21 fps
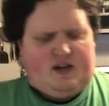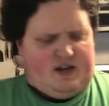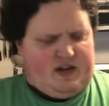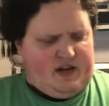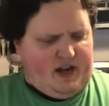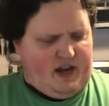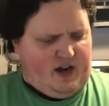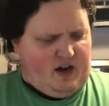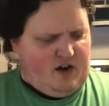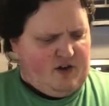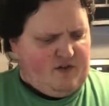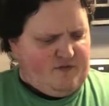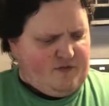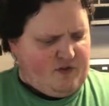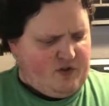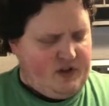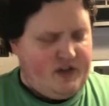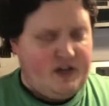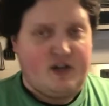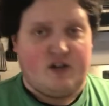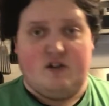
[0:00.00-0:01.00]
Now, for
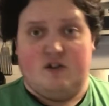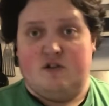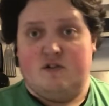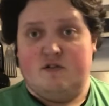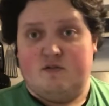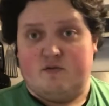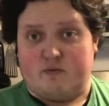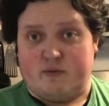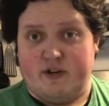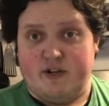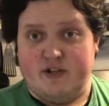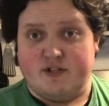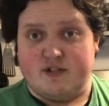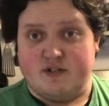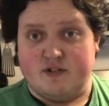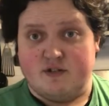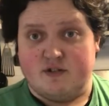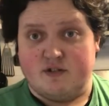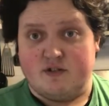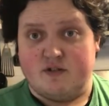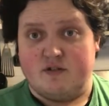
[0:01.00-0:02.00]
legal
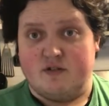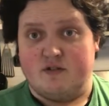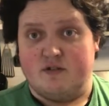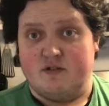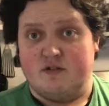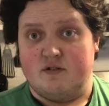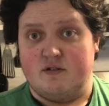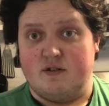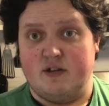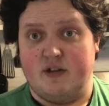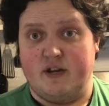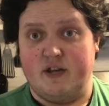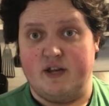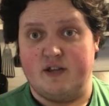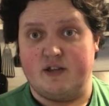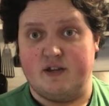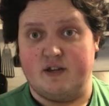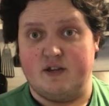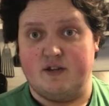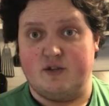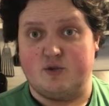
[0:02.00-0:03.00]
reasons, you need
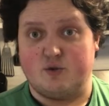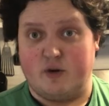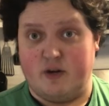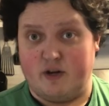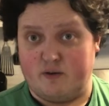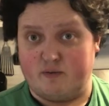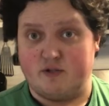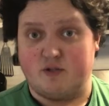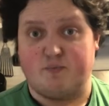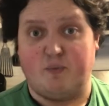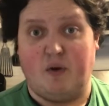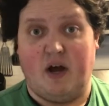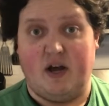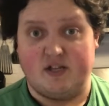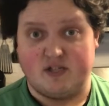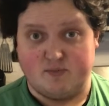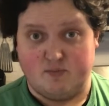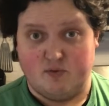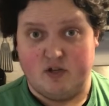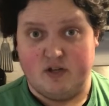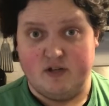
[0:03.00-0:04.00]
to drink
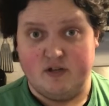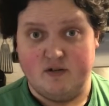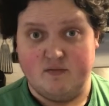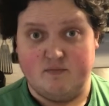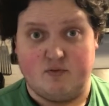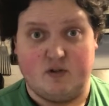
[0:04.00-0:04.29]
responsibly.